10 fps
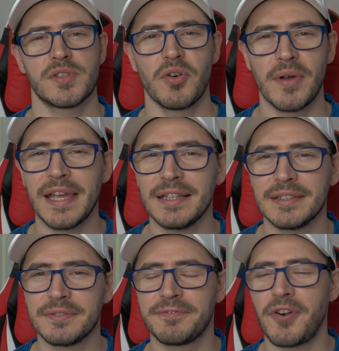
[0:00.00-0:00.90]
So,
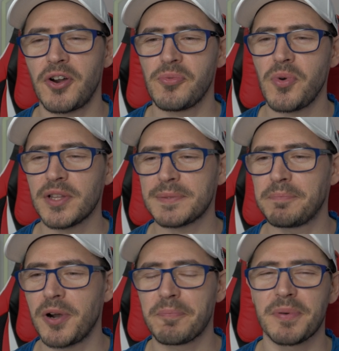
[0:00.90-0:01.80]
and for
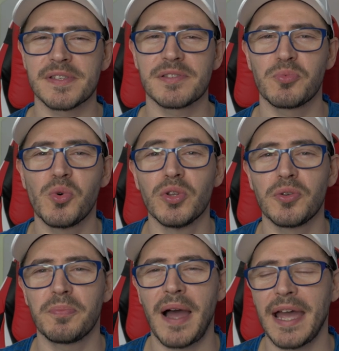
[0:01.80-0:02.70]
what purpose would
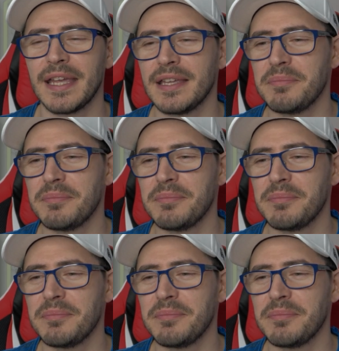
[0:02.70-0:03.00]
you buy